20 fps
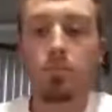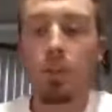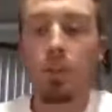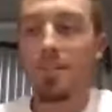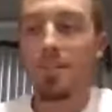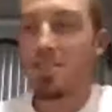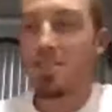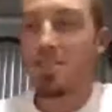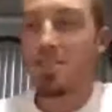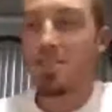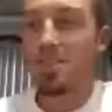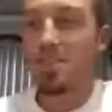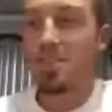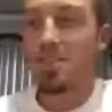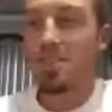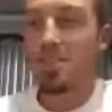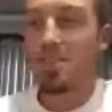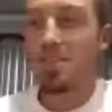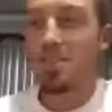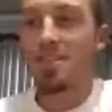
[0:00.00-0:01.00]
Like you
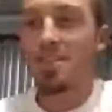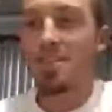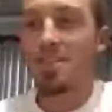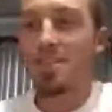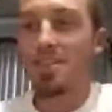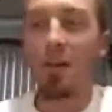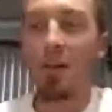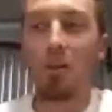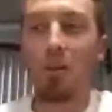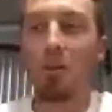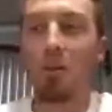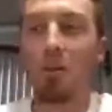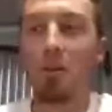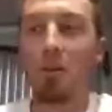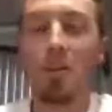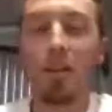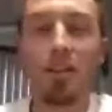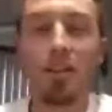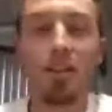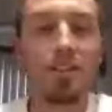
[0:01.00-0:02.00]
said, it's not that
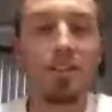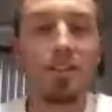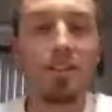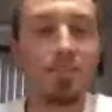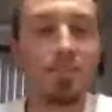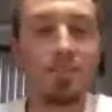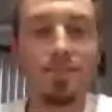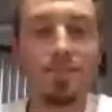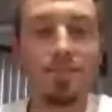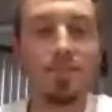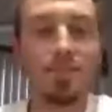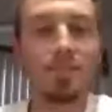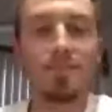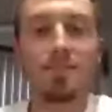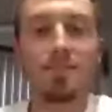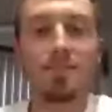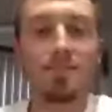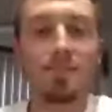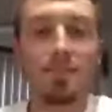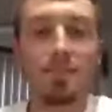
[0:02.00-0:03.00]
hard to make
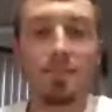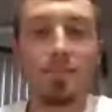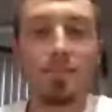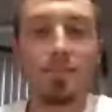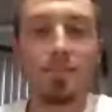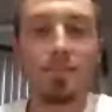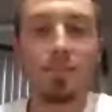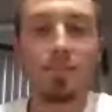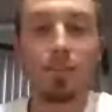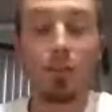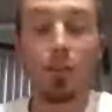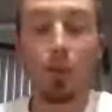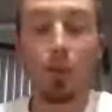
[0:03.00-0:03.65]
the